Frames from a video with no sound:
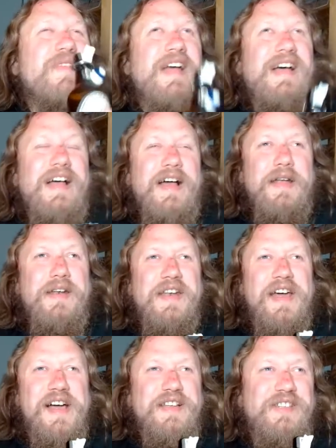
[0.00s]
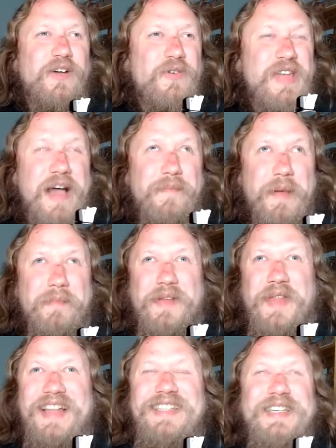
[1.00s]
And so, yeah,
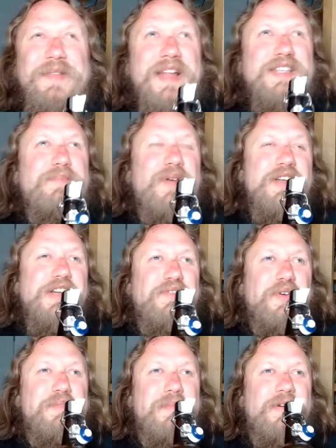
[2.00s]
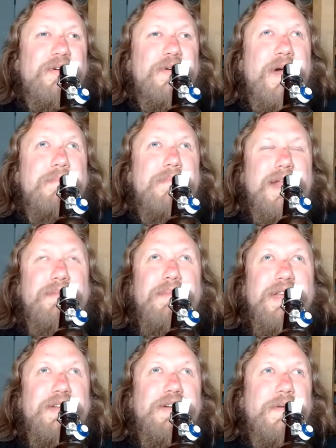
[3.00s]
that's a project for tomorrow. I might
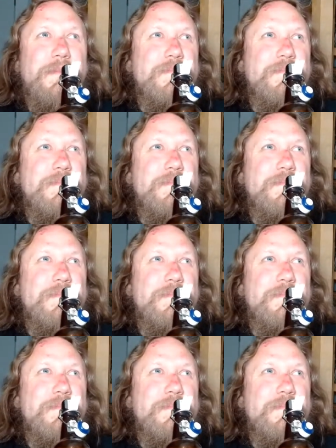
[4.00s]
be